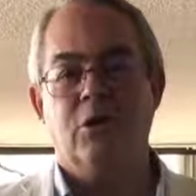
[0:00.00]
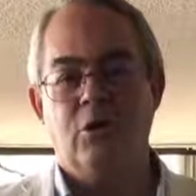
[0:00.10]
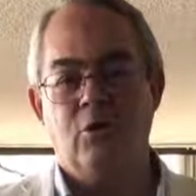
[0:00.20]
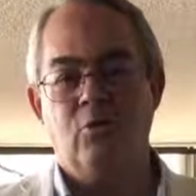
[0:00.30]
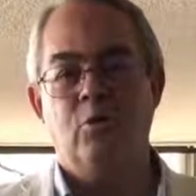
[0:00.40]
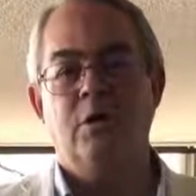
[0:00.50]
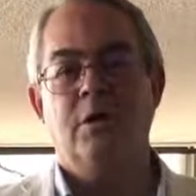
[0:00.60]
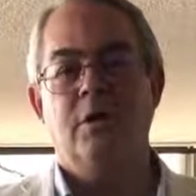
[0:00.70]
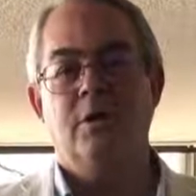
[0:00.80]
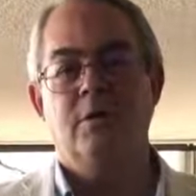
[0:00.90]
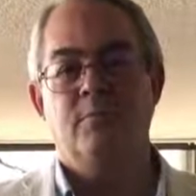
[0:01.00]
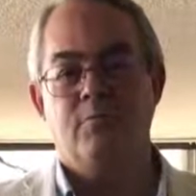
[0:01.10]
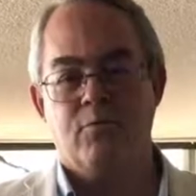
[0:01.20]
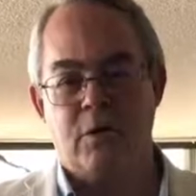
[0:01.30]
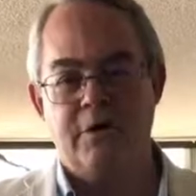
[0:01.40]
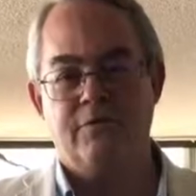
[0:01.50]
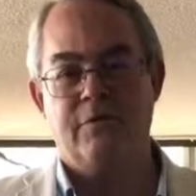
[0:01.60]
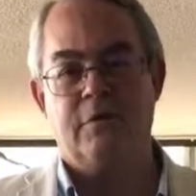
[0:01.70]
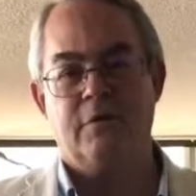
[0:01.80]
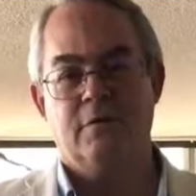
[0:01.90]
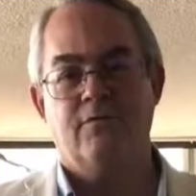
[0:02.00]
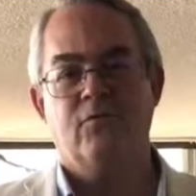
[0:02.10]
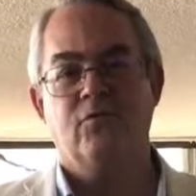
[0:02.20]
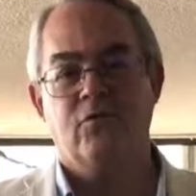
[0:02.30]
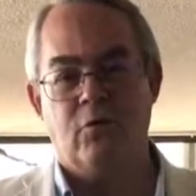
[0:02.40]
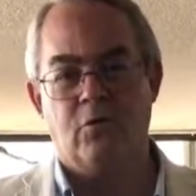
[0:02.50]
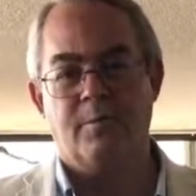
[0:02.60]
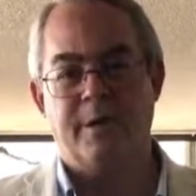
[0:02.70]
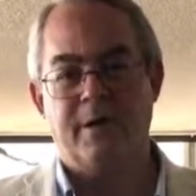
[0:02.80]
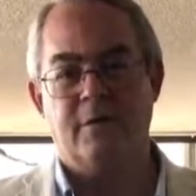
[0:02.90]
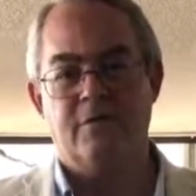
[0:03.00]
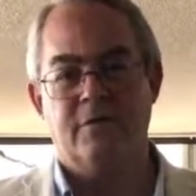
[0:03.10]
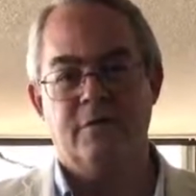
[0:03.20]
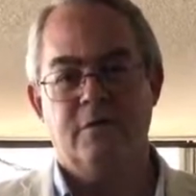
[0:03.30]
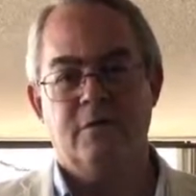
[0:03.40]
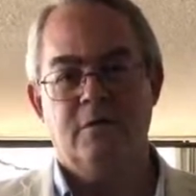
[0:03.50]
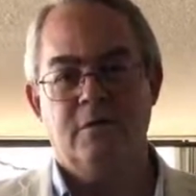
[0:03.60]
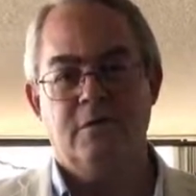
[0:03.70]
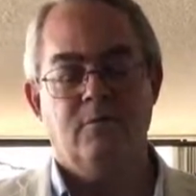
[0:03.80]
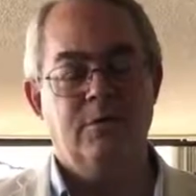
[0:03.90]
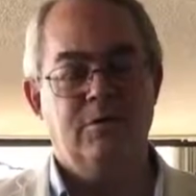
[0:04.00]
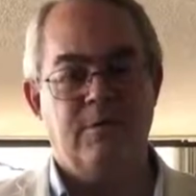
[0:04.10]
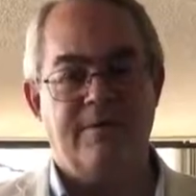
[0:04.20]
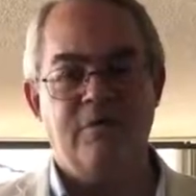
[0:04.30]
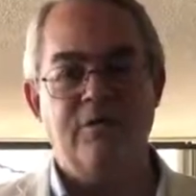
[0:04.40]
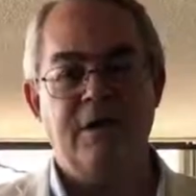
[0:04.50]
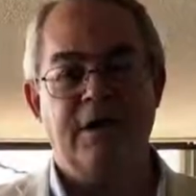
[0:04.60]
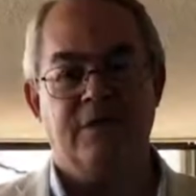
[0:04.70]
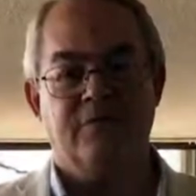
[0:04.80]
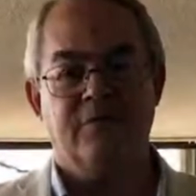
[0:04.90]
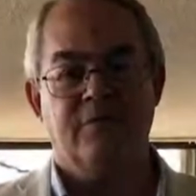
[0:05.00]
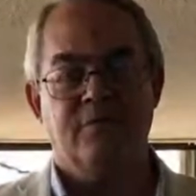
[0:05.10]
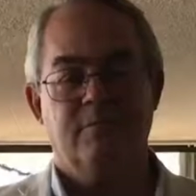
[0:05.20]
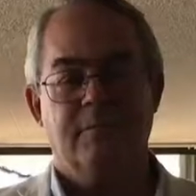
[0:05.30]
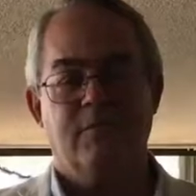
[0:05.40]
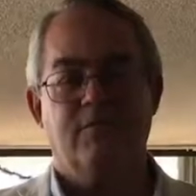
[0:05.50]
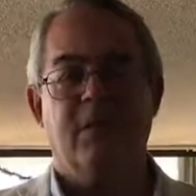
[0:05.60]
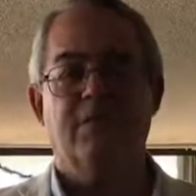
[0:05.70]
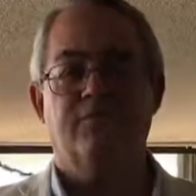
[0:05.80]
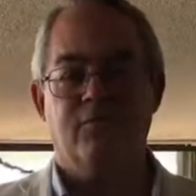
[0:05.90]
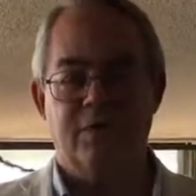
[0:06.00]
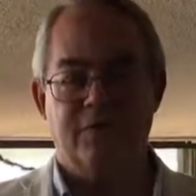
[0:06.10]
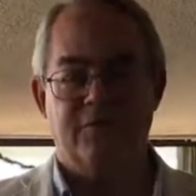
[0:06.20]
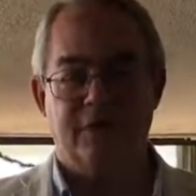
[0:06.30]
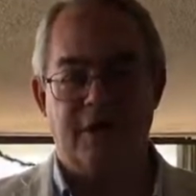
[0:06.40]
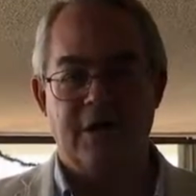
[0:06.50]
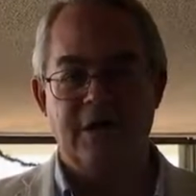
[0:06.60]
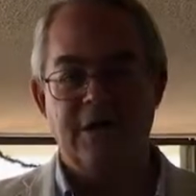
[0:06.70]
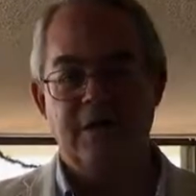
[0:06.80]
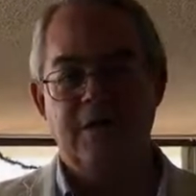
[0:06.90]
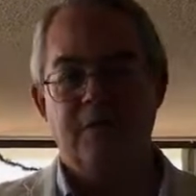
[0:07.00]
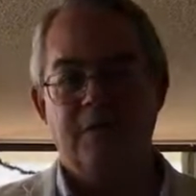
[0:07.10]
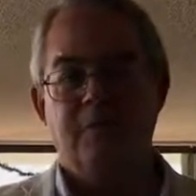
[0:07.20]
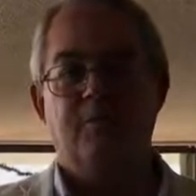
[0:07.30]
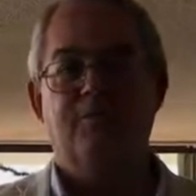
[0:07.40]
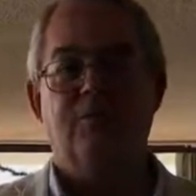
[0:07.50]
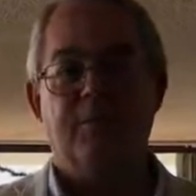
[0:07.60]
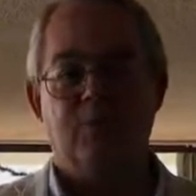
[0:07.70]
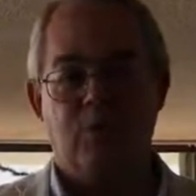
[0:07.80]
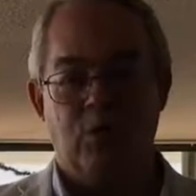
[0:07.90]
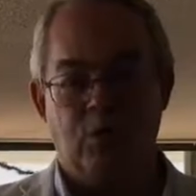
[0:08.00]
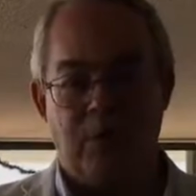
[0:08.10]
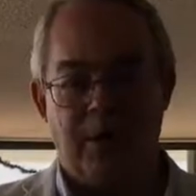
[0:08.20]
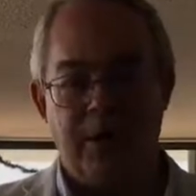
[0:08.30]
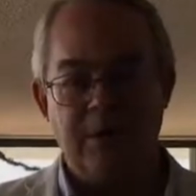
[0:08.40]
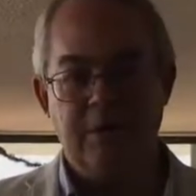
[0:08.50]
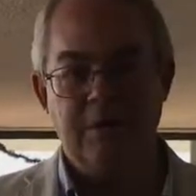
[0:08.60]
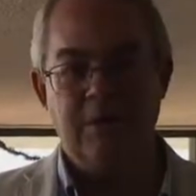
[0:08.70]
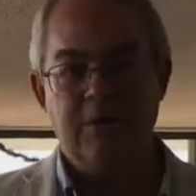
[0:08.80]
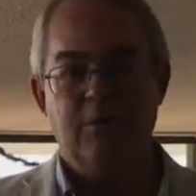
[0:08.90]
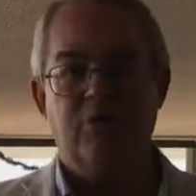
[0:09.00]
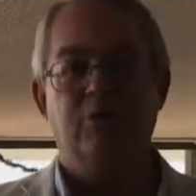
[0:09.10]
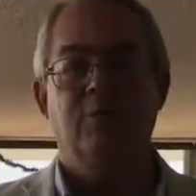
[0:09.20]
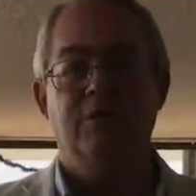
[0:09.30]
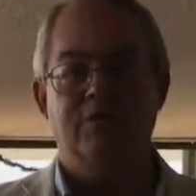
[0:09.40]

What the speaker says: low pricing for solar panels. We do everything else. We provide free design, we ship worldwide, we do